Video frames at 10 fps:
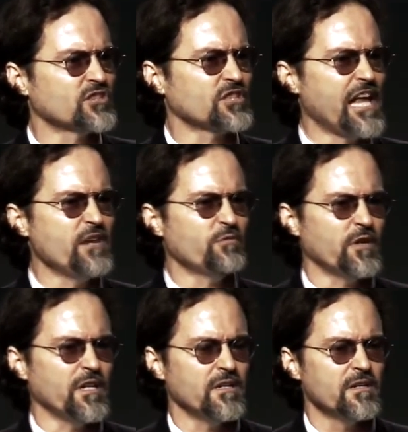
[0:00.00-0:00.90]

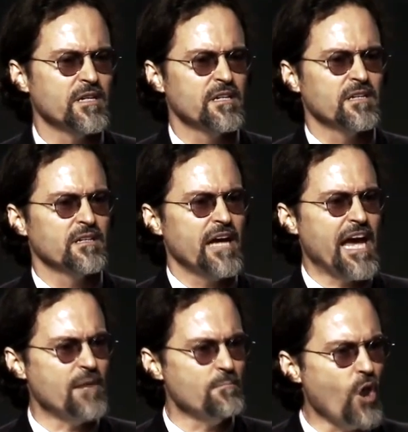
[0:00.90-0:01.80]
slavery
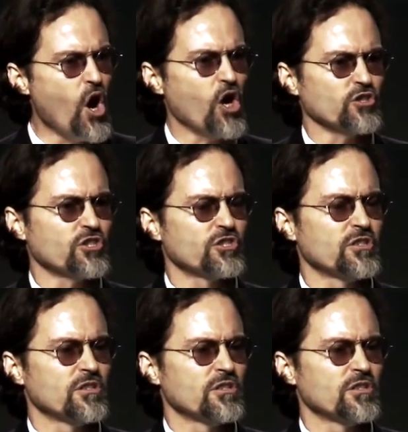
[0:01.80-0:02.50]
and marched